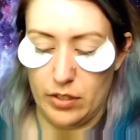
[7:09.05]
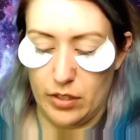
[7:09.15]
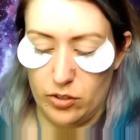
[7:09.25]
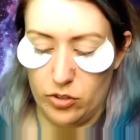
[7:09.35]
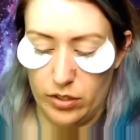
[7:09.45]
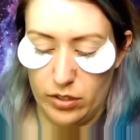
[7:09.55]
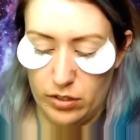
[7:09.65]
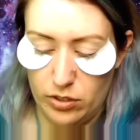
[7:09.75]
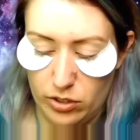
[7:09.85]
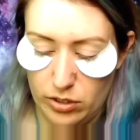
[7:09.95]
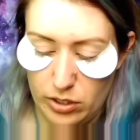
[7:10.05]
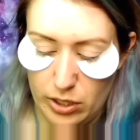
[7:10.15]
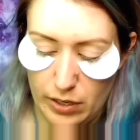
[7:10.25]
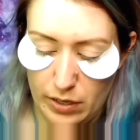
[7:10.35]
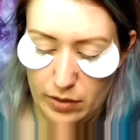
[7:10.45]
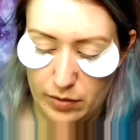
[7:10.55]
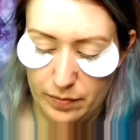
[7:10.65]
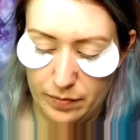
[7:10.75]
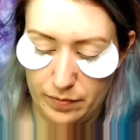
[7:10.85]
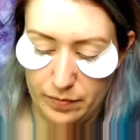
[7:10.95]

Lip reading: It's like a transition shade.